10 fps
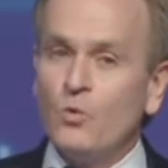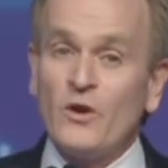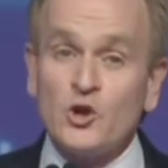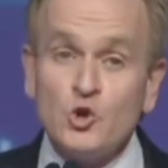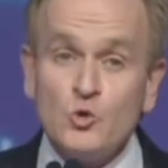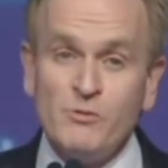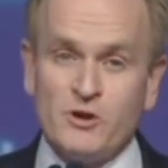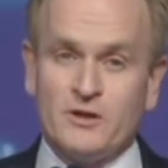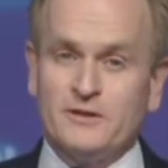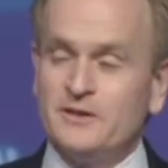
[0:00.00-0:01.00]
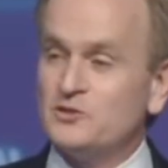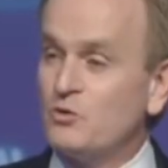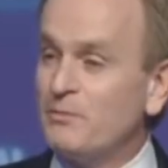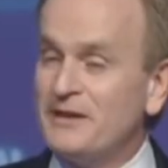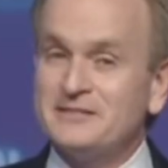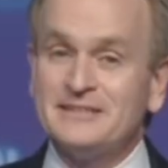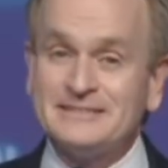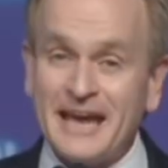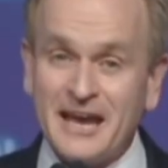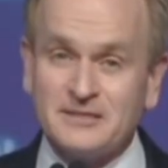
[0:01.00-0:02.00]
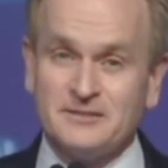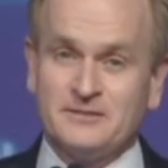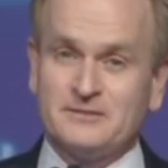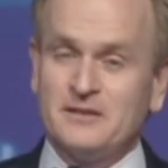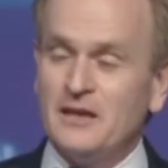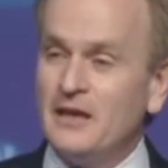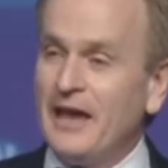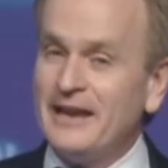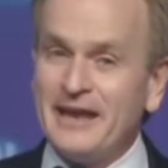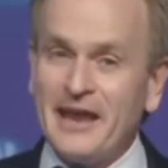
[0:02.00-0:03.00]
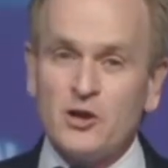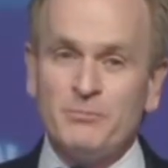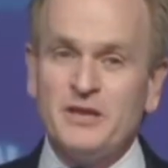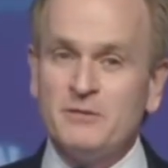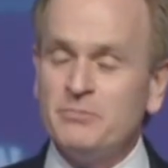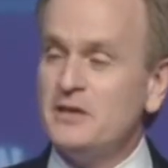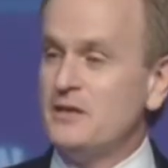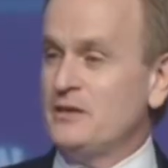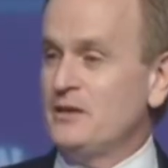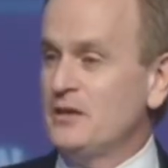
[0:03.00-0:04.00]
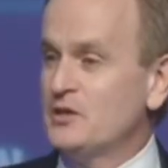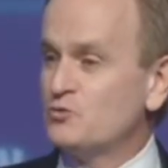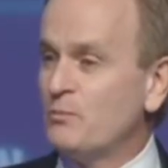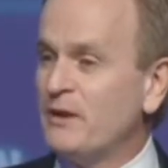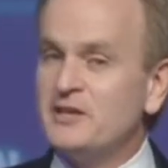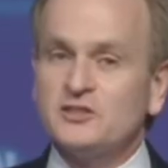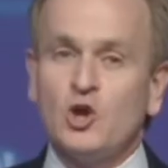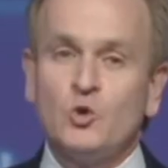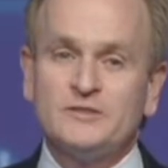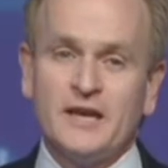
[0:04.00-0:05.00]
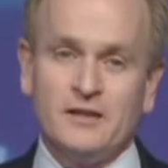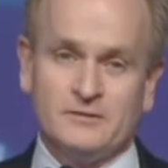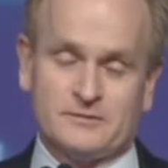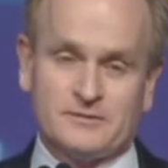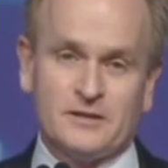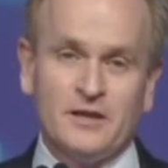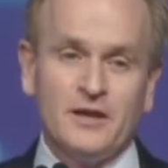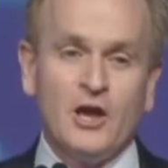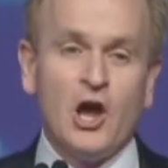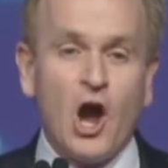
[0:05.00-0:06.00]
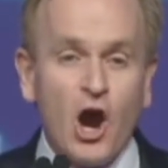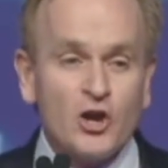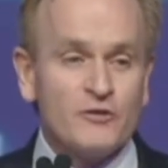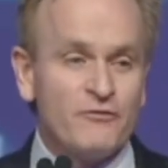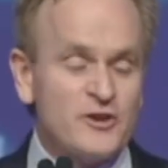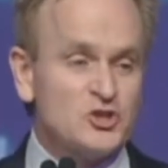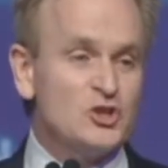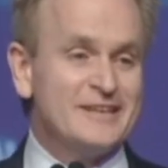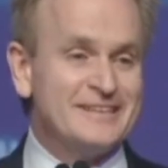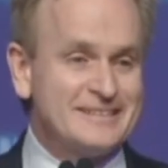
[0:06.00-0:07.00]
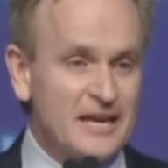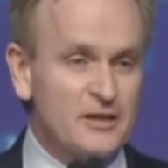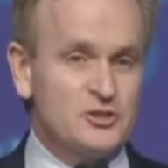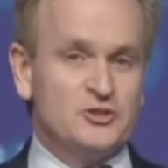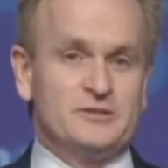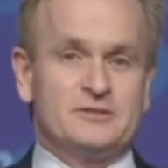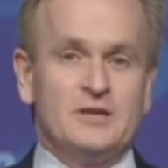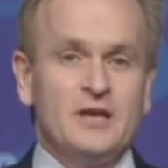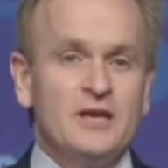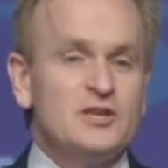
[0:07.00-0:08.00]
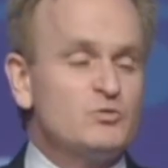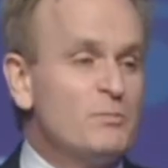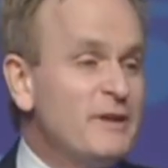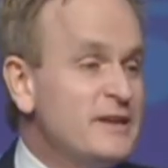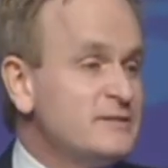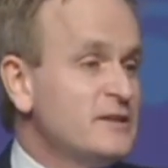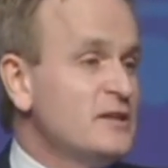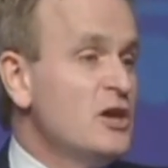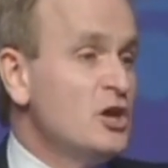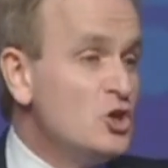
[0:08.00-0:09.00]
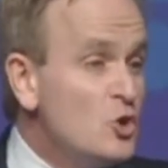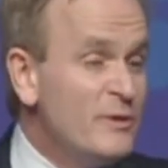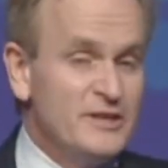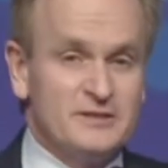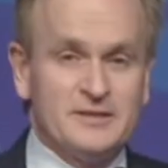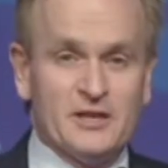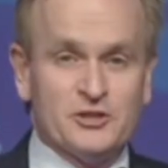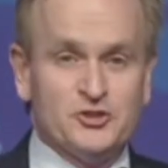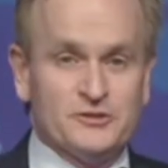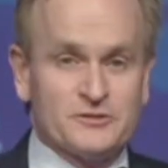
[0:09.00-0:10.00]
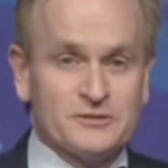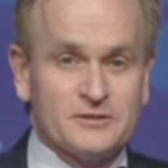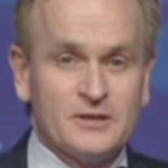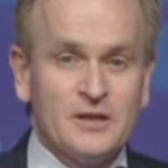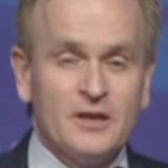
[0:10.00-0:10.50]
where Uber is replacing taxis and Airbnb is replacing hotels. Artificial intelligence is replacing human intelligence.